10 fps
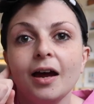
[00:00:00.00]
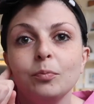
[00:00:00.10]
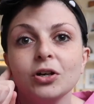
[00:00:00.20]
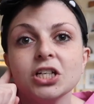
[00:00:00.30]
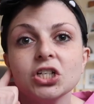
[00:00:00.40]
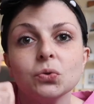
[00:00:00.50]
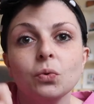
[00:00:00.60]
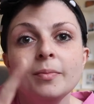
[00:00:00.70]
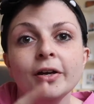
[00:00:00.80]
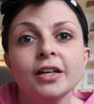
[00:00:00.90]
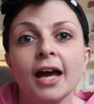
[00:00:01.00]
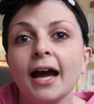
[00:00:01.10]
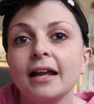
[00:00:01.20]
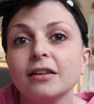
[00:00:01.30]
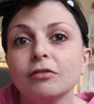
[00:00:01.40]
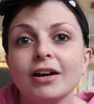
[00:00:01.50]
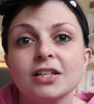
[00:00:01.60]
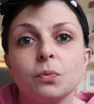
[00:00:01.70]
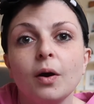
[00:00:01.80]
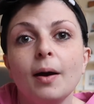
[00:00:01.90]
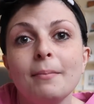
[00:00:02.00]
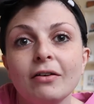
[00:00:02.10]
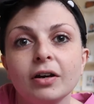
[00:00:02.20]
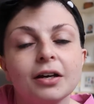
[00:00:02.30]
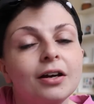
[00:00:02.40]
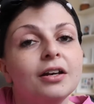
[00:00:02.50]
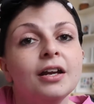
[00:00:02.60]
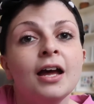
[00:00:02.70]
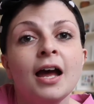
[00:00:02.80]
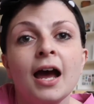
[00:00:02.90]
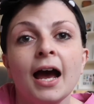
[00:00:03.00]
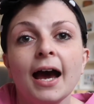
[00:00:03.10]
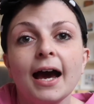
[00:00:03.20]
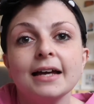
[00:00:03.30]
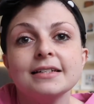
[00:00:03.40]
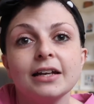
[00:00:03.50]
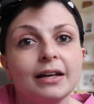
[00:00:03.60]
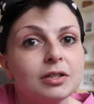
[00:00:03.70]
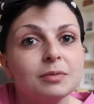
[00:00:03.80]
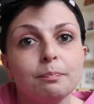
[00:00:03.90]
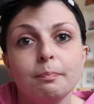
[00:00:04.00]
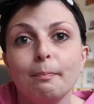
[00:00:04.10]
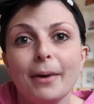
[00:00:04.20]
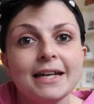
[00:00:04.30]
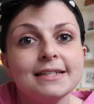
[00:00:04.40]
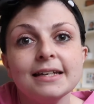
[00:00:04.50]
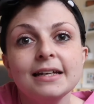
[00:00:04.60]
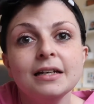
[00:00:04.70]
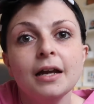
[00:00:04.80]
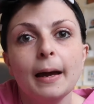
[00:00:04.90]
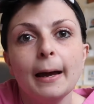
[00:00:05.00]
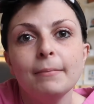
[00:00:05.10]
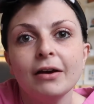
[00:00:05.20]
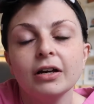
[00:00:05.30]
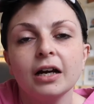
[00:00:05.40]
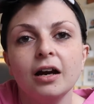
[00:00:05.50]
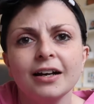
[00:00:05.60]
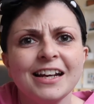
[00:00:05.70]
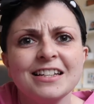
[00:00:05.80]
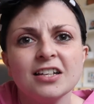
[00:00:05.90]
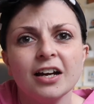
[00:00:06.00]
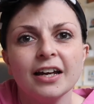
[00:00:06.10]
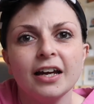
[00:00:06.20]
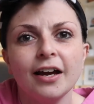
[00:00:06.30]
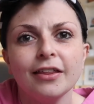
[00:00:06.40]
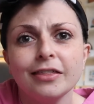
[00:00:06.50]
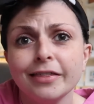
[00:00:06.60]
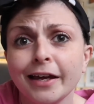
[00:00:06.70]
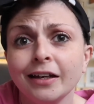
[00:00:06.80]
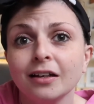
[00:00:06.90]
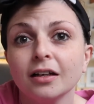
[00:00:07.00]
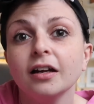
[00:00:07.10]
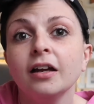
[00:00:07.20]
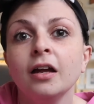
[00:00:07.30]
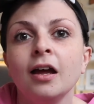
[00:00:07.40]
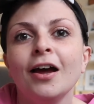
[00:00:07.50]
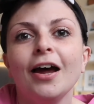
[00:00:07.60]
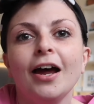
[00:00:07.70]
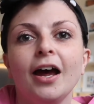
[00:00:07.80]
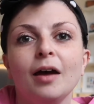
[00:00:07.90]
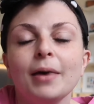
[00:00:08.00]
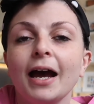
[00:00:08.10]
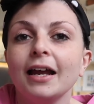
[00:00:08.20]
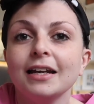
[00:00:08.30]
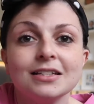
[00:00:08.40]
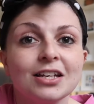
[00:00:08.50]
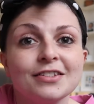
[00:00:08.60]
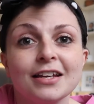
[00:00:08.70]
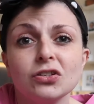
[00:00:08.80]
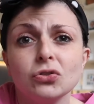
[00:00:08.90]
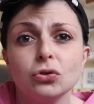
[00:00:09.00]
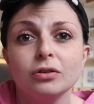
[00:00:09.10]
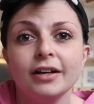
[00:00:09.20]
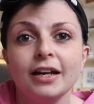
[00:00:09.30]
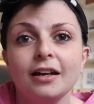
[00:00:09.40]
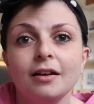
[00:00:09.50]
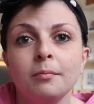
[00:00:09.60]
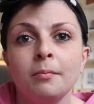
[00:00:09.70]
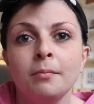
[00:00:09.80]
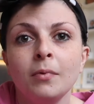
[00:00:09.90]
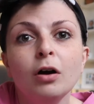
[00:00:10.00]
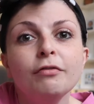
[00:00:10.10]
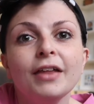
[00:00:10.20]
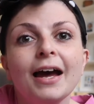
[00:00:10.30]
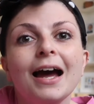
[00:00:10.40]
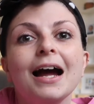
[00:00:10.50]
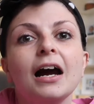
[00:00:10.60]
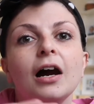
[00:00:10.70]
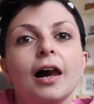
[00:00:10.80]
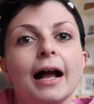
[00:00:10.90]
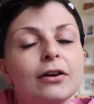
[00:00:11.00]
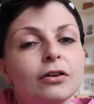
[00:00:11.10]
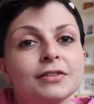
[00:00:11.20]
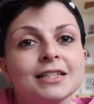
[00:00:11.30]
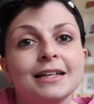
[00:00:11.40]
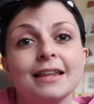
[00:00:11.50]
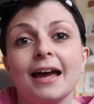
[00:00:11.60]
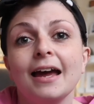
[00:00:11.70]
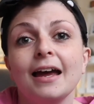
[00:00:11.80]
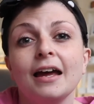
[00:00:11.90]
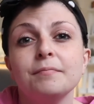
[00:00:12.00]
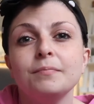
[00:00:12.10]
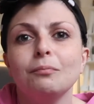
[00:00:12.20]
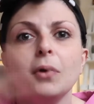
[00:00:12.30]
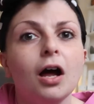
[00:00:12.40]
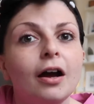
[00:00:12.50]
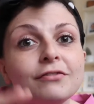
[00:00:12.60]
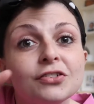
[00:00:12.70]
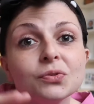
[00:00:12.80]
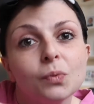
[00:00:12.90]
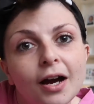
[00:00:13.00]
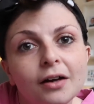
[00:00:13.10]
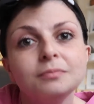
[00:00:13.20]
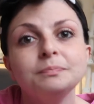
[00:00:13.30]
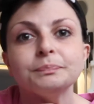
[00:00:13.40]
British woman and the rest were American, and it was based in America, Kentucky I think, and it's just their story of that, and obviously their lives as well.